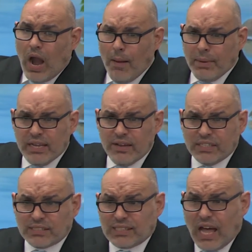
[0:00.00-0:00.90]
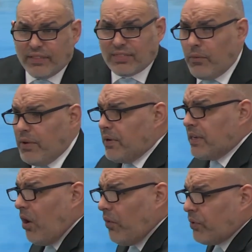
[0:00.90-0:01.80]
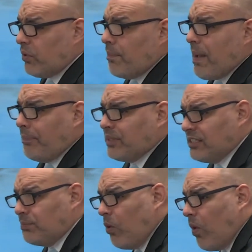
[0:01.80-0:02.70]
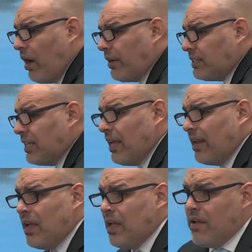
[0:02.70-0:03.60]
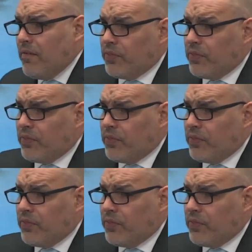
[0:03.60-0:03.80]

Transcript: Or how many of us thought that we would go through the baptismal waters and then